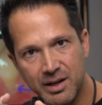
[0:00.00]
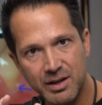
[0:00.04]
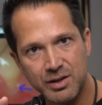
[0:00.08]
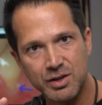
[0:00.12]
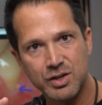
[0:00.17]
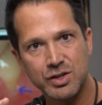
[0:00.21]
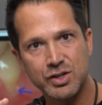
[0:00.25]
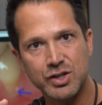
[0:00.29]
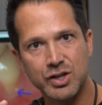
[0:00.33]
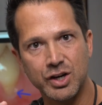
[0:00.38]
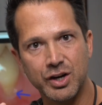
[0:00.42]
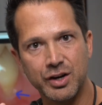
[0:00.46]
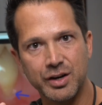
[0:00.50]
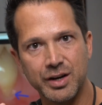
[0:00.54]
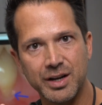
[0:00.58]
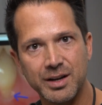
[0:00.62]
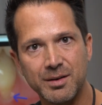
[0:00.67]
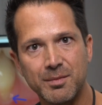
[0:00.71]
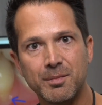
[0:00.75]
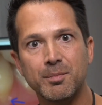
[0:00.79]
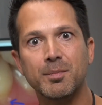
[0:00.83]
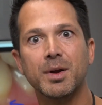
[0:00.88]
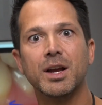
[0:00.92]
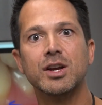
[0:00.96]
turned
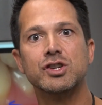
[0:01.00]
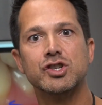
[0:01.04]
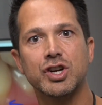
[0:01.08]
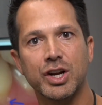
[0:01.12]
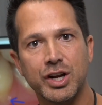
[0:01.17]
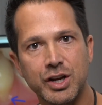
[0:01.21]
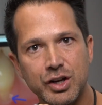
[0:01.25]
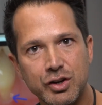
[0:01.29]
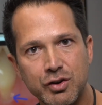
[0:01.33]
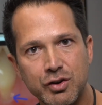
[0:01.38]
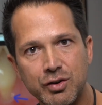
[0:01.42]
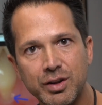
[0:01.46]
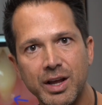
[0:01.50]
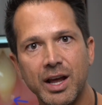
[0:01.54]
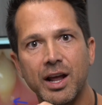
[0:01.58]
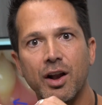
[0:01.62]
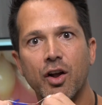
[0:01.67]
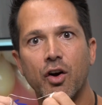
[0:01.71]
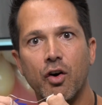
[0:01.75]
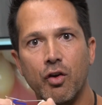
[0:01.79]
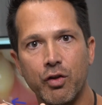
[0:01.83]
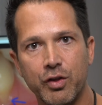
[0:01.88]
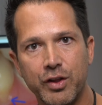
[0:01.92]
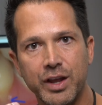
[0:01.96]
it? Because you're going to do that
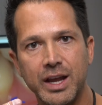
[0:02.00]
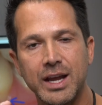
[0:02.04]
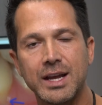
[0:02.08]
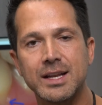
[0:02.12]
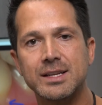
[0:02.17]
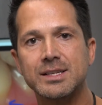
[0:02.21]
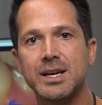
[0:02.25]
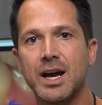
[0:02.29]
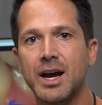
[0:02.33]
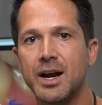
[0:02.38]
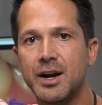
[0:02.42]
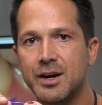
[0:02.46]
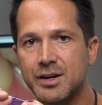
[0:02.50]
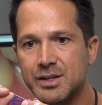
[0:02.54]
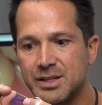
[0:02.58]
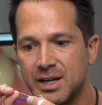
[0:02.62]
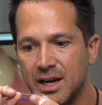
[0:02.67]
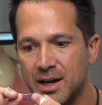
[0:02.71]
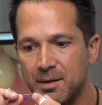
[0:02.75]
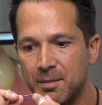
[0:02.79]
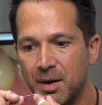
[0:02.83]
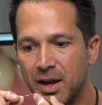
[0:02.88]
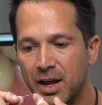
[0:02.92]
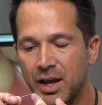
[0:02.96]
the entire
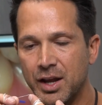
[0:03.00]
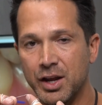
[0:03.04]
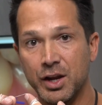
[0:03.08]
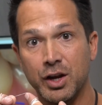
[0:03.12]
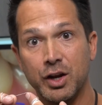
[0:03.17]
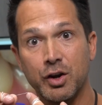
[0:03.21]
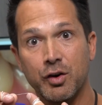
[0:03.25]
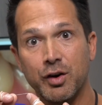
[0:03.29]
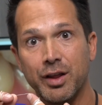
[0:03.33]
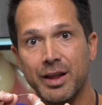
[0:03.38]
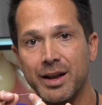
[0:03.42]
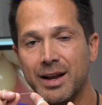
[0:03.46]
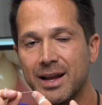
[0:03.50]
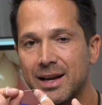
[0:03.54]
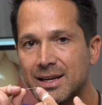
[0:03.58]
time. You can go to the next